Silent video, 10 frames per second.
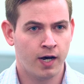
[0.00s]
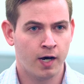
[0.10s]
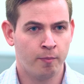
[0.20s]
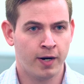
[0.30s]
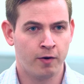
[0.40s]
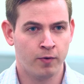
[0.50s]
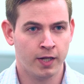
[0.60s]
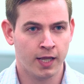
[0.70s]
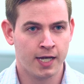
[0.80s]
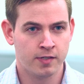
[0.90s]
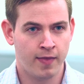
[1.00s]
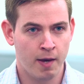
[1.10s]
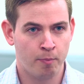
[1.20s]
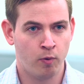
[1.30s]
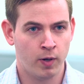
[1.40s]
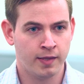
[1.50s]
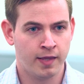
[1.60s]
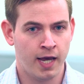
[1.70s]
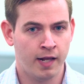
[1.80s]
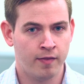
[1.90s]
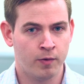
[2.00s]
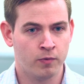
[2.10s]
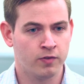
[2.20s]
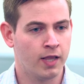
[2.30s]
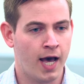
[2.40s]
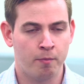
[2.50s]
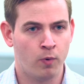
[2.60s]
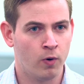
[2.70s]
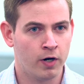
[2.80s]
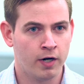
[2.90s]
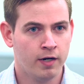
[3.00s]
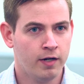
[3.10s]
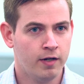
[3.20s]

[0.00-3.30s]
But I realized at that point that there was a lot more